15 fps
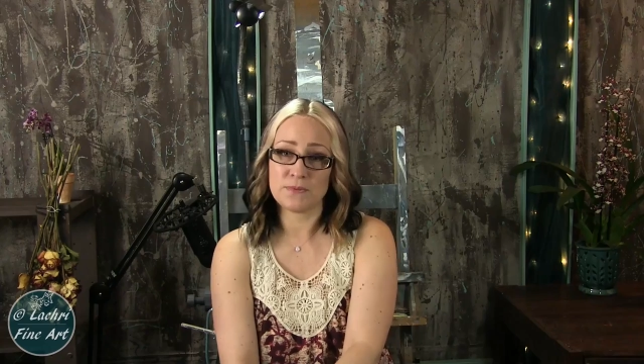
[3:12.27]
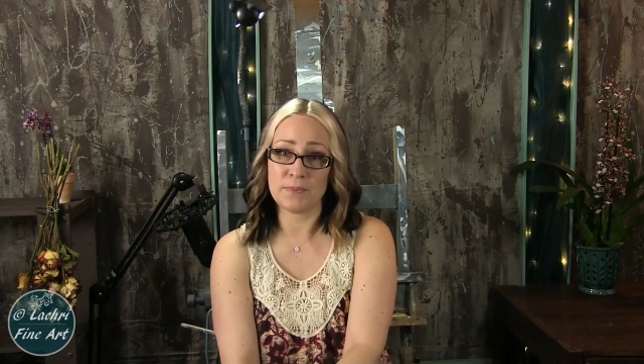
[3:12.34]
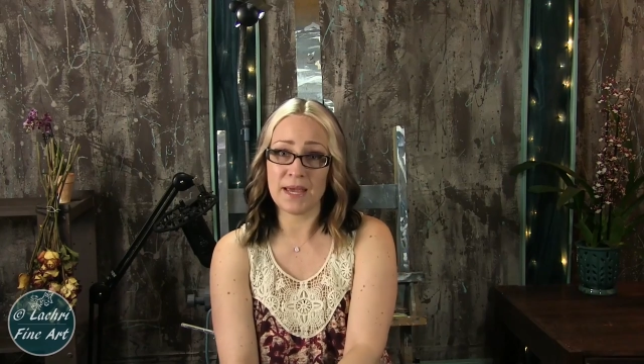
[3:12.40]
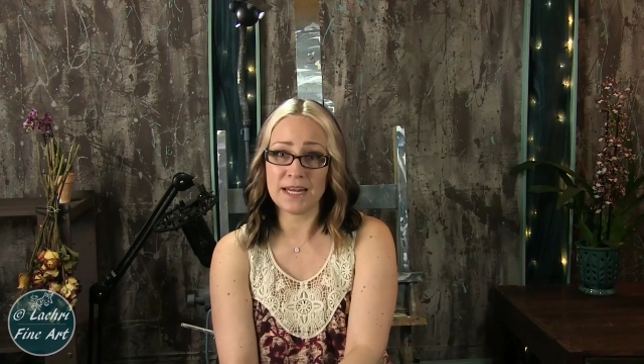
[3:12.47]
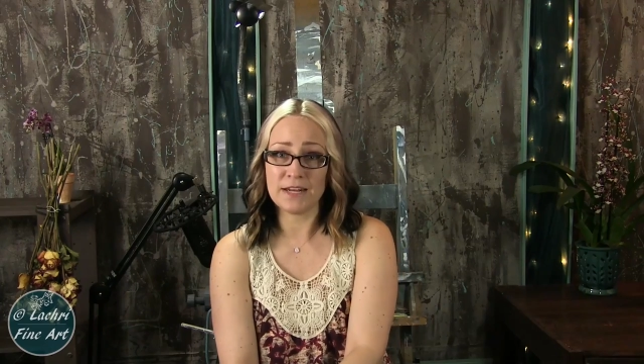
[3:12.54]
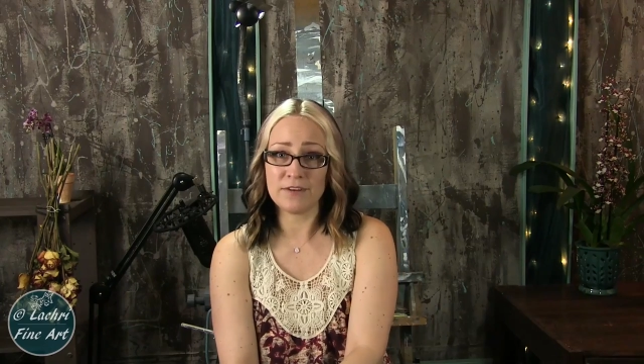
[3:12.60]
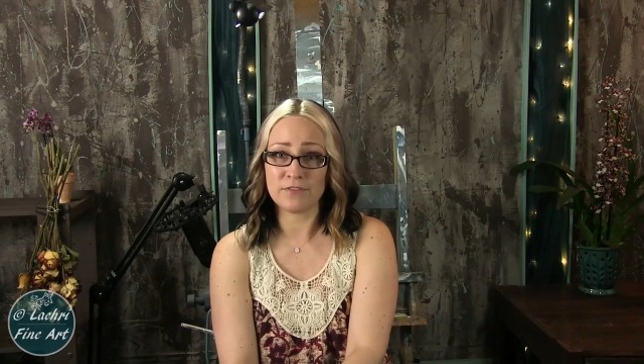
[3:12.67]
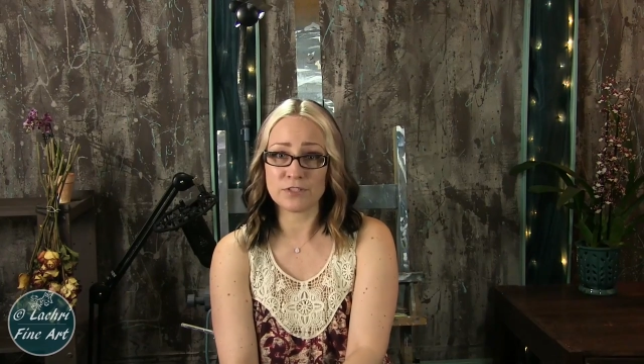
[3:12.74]
been
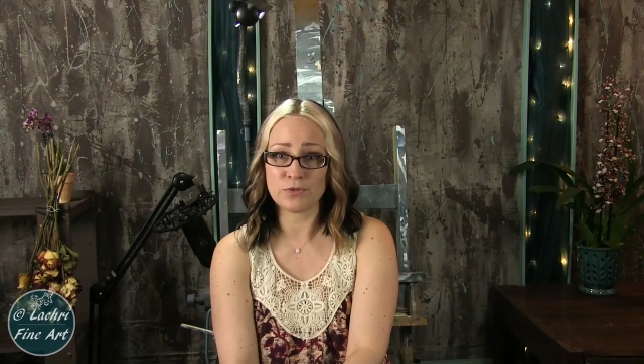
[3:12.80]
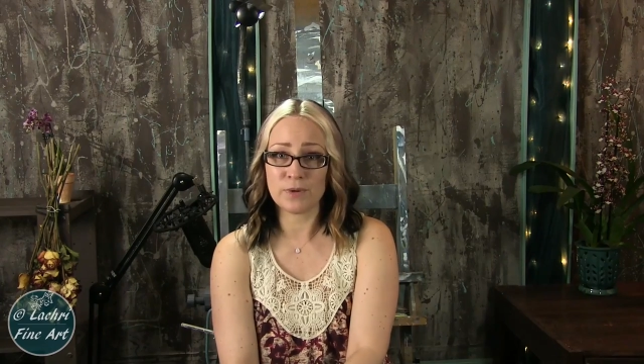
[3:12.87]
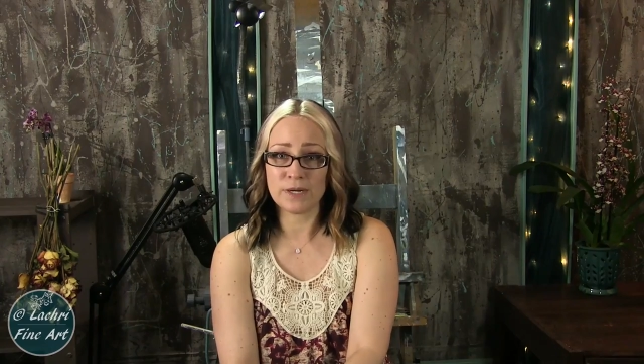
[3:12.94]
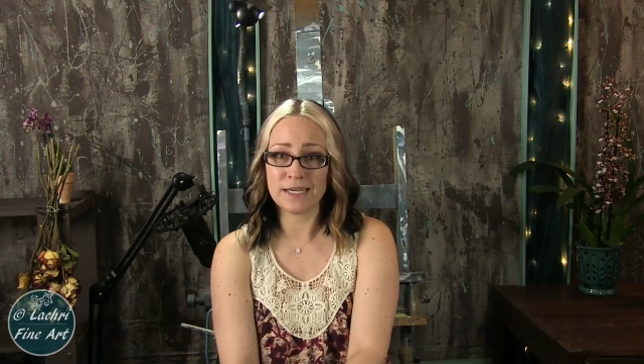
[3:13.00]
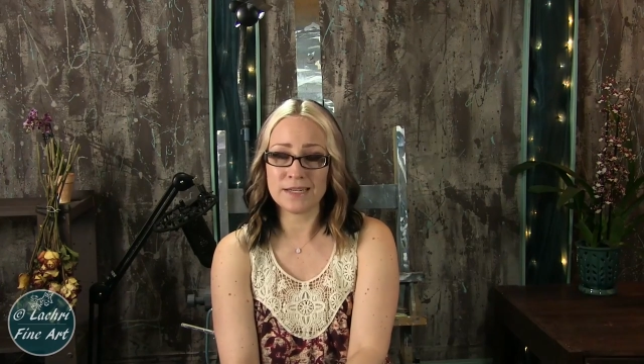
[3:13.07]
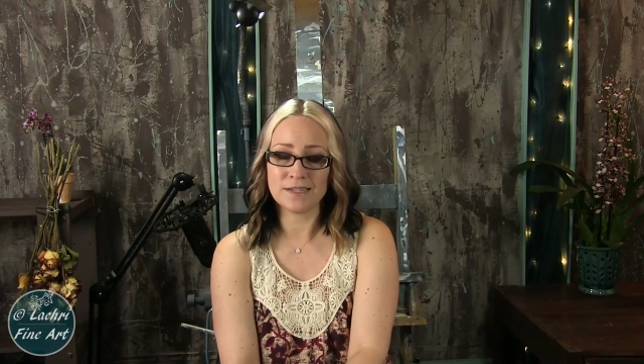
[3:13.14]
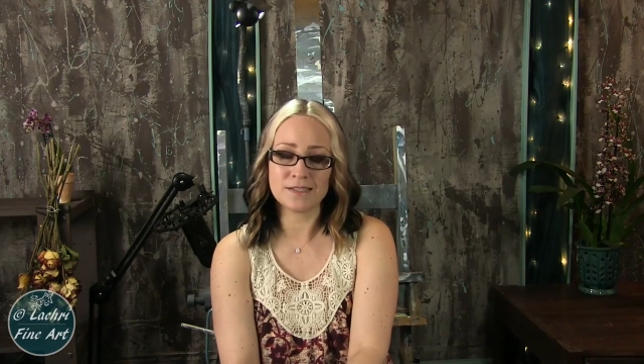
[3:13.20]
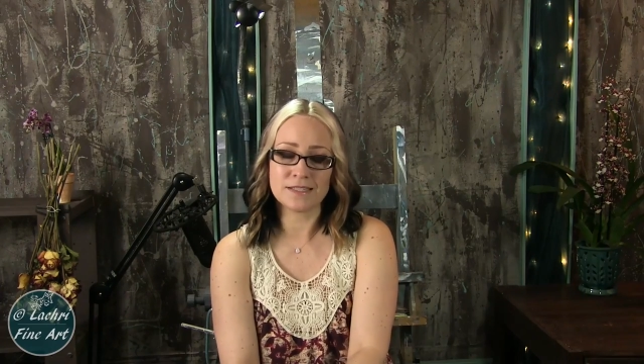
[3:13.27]
painting for 20
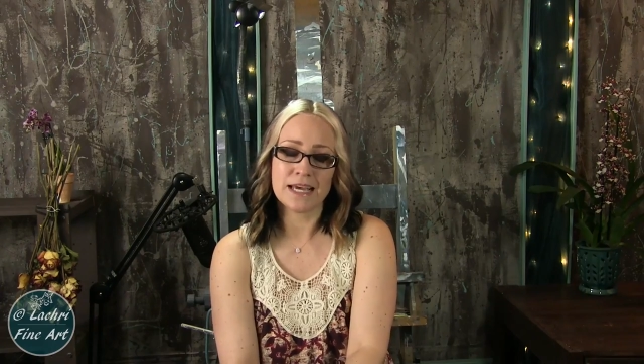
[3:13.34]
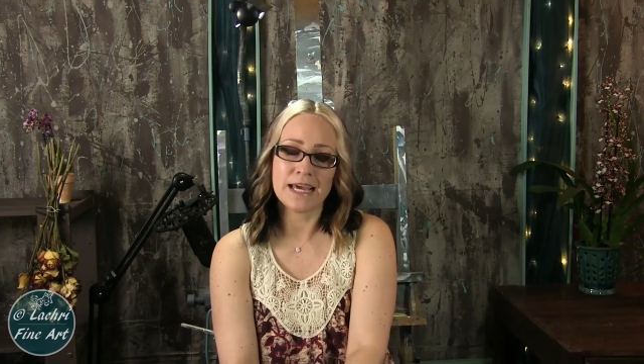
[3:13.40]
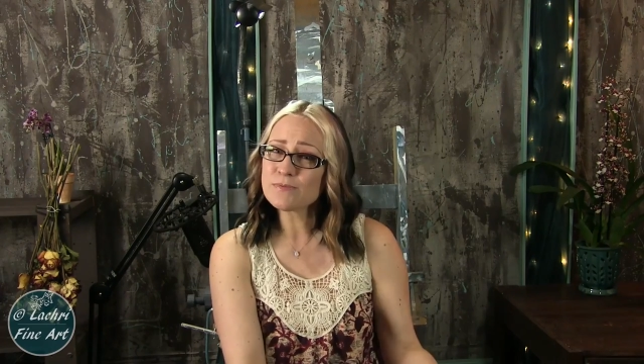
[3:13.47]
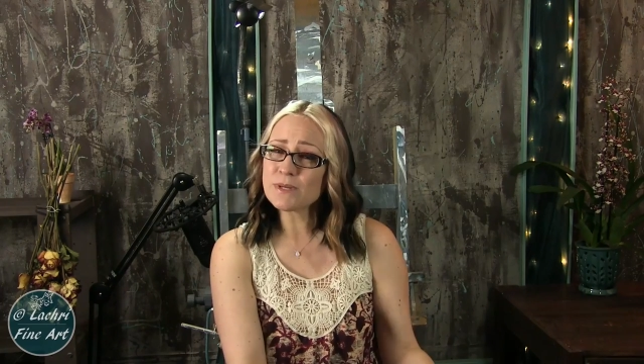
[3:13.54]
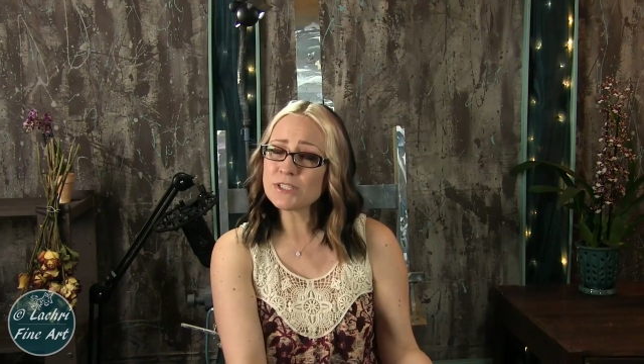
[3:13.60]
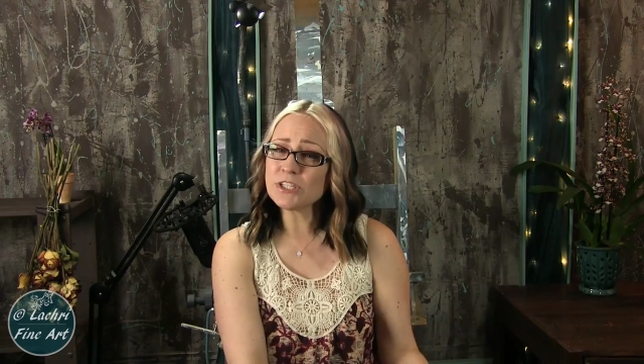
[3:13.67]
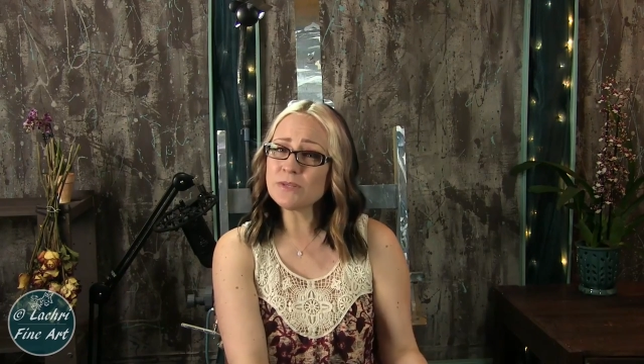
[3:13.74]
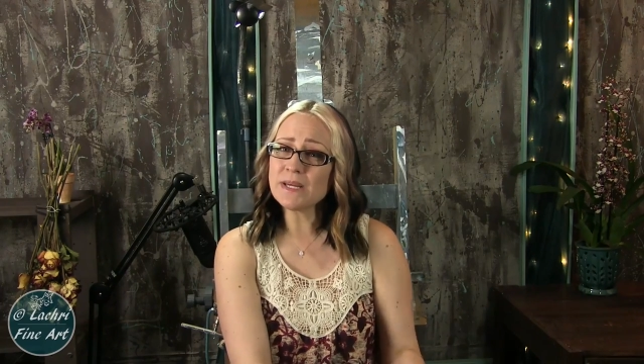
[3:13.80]
years,
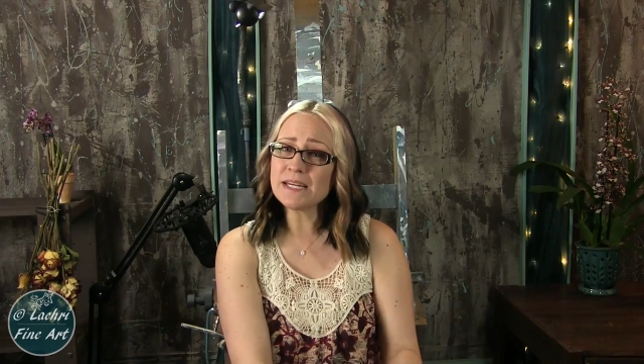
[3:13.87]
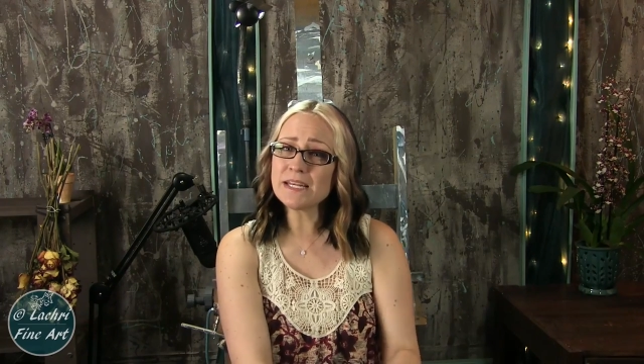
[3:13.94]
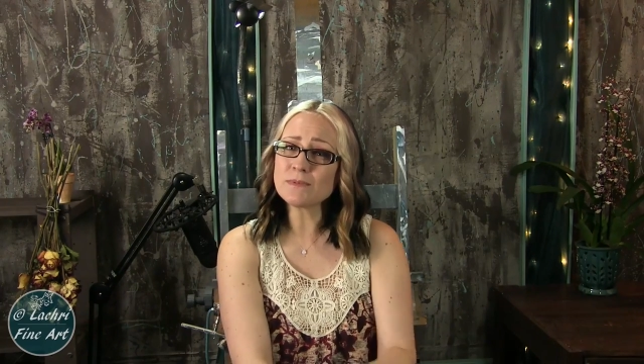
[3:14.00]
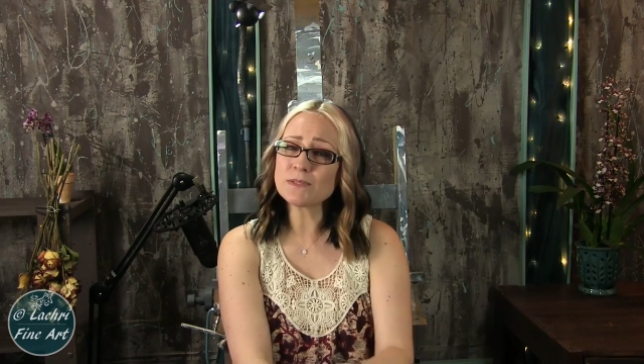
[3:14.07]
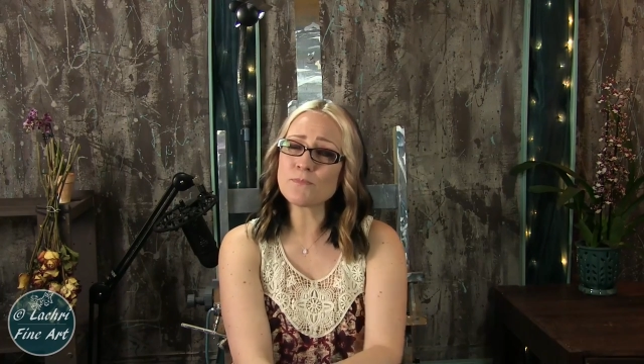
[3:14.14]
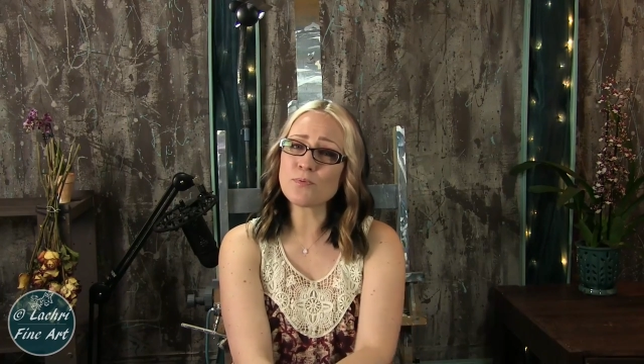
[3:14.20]
switching mediums